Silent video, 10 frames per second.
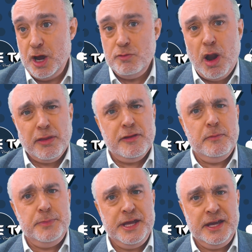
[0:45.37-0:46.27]
And rather
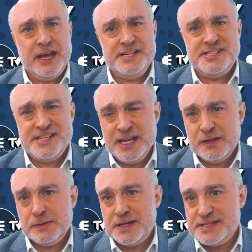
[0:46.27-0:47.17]
than being a
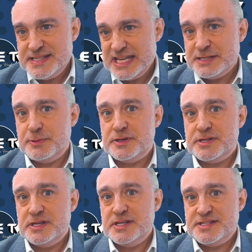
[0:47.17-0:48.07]
single
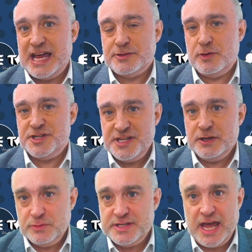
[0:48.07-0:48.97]
assessment sat on a
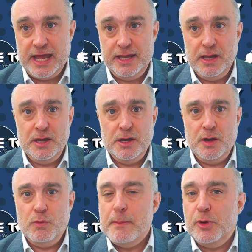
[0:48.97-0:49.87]
single day,
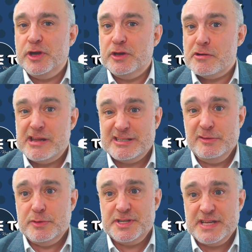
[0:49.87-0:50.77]
when booking your
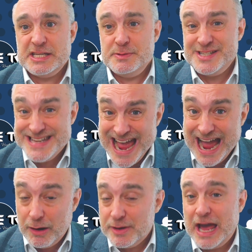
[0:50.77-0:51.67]
SQE1 assessments
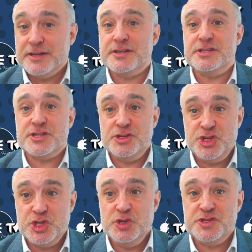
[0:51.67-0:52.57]
now, candidates can
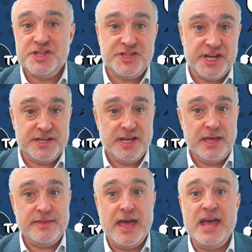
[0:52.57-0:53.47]
choose to sit
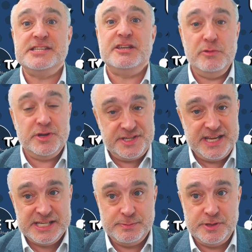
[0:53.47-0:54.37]
their SQE1
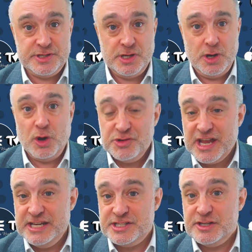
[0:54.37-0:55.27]
assessments on
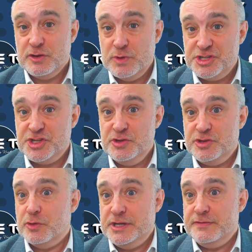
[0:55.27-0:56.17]
dates which
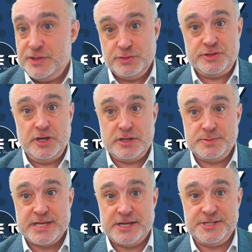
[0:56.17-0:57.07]
suit your individual
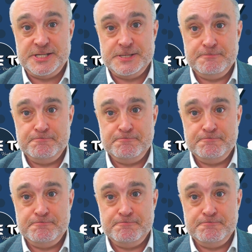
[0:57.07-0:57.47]
circumstances.